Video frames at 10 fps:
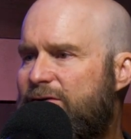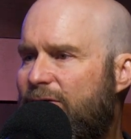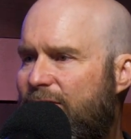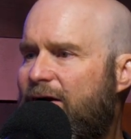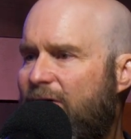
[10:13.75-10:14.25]
So
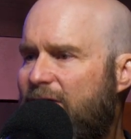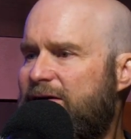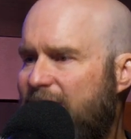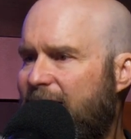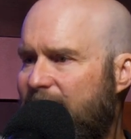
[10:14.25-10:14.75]
there are
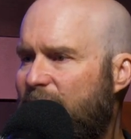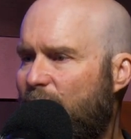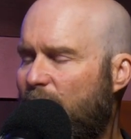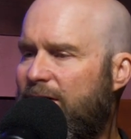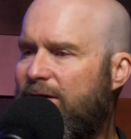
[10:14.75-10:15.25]
times
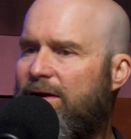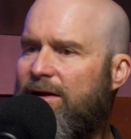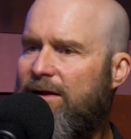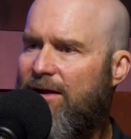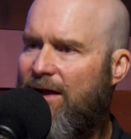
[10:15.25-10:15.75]
when
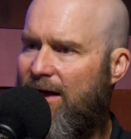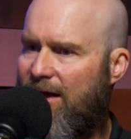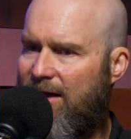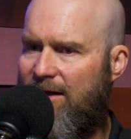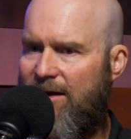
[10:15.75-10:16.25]

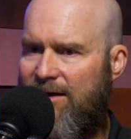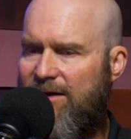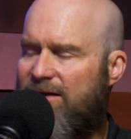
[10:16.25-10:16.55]
an